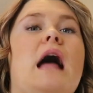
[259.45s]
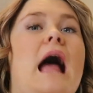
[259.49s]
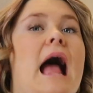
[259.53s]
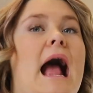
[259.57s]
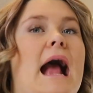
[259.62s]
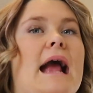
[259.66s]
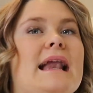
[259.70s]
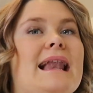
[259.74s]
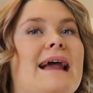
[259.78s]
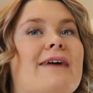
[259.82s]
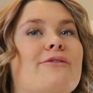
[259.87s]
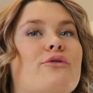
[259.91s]

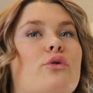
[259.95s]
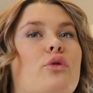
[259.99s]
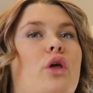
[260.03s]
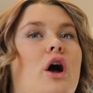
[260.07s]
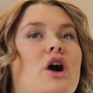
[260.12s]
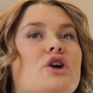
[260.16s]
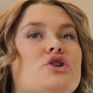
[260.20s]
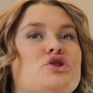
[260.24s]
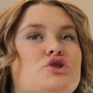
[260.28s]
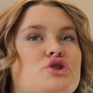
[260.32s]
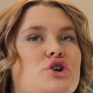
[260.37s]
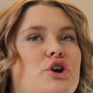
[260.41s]
A-level that
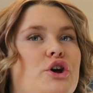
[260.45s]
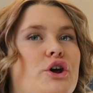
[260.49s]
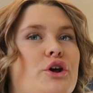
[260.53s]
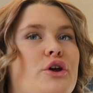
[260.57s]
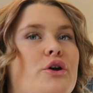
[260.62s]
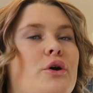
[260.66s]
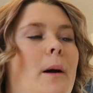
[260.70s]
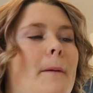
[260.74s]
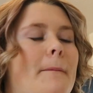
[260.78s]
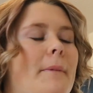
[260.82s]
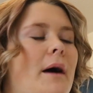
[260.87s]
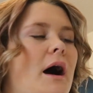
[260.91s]
I
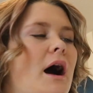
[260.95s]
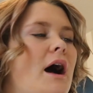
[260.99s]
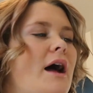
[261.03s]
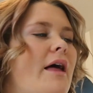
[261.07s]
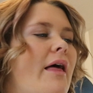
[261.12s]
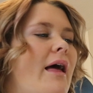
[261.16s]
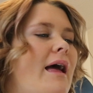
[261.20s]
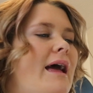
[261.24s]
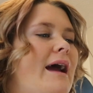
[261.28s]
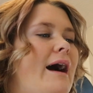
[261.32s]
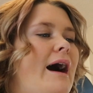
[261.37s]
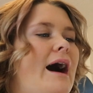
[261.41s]
do,
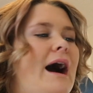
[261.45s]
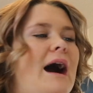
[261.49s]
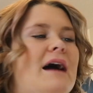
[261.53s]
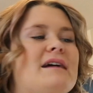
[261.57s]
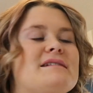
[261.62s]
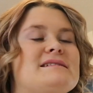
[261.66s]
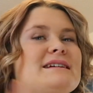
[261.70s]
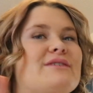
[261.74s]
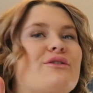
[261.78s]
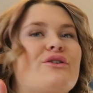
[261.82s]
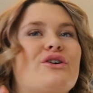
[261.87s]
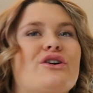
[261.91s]
but I
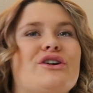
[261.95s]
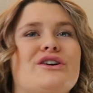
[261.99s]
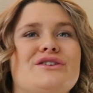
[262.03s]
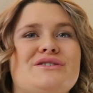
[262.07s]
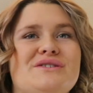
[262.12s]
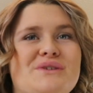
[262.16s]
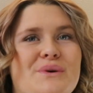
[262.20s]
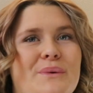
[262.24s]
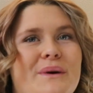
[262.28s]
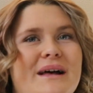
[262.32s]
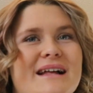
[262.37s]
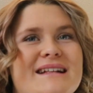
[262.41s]
still gotta
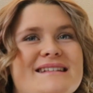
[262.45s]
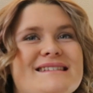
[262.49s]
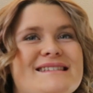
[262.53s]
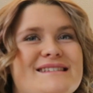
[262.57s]
do it.